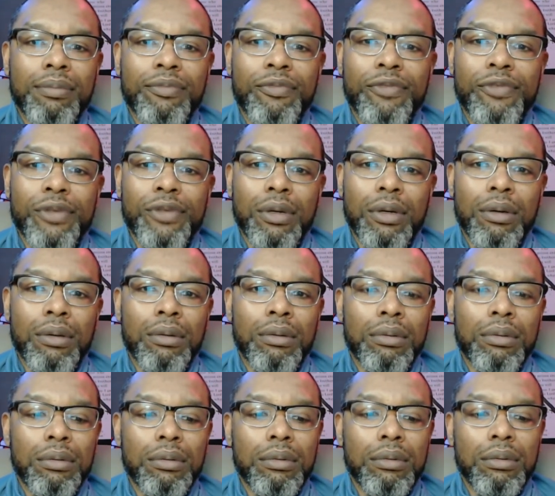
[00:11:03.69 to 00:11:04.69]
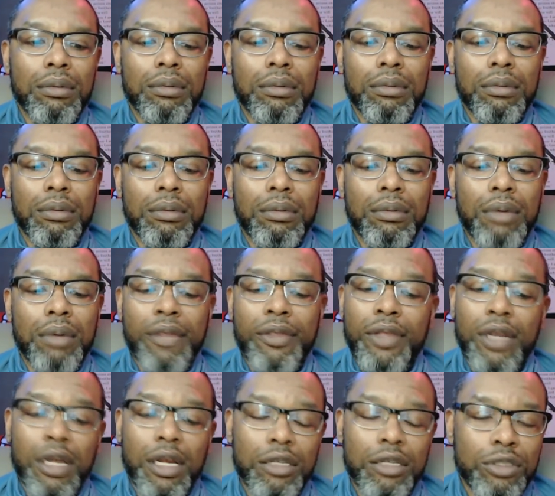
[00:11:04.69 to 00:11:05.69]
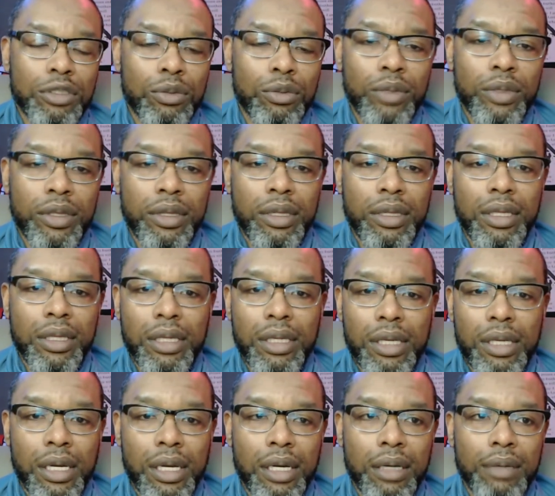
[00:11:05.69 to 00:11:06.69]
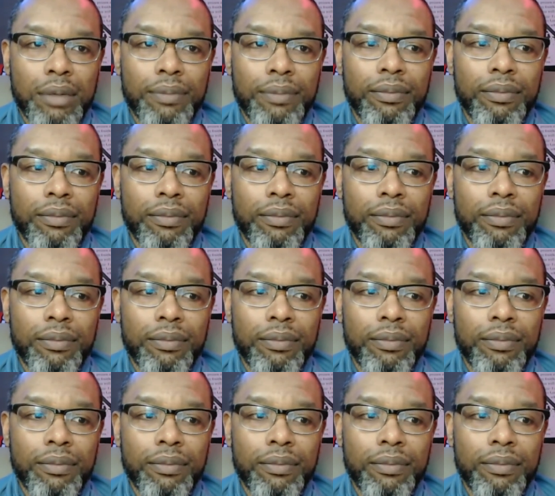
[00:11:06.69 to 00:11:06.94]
So, and then also with NCAA,